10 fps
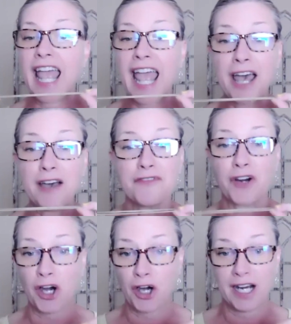
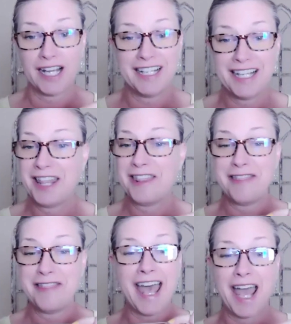ever.
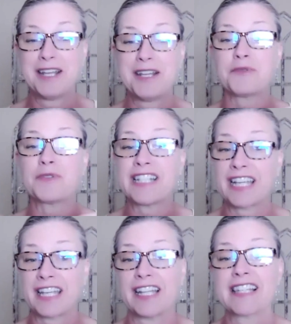That is
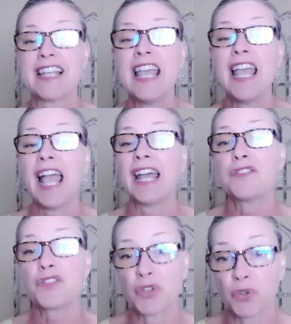ridiculous, and
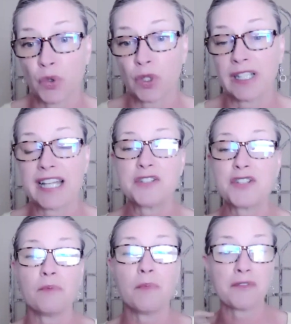it's cruel. And
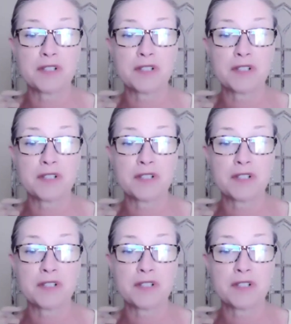so my